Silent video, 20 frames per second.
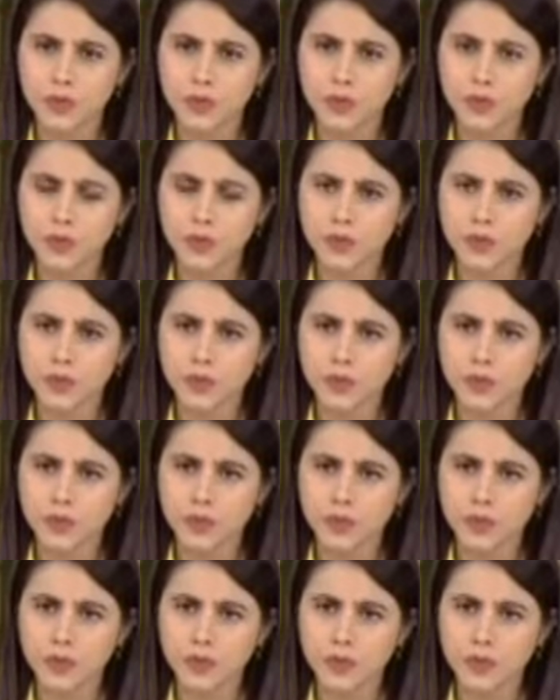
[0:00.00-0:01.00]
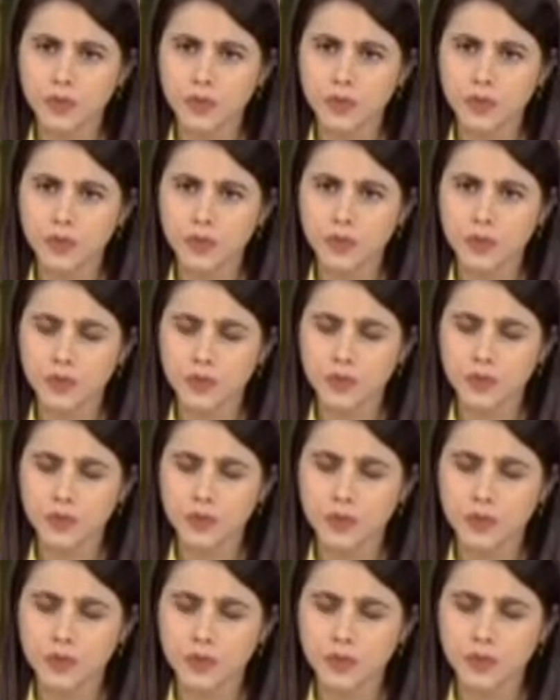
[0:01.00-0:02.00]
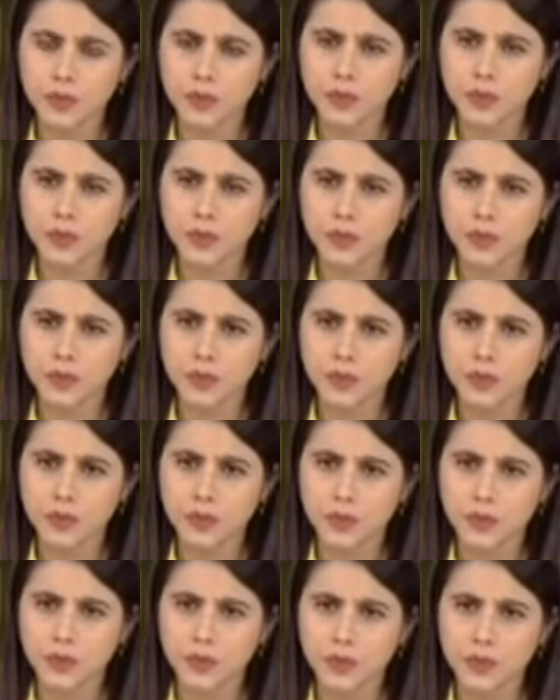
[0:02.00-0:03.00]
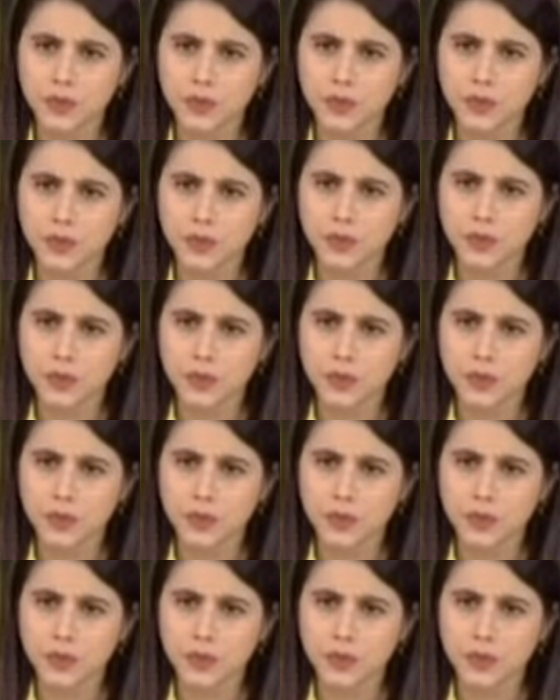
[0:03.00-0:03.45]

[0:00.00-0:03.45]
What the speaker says: (not speaking)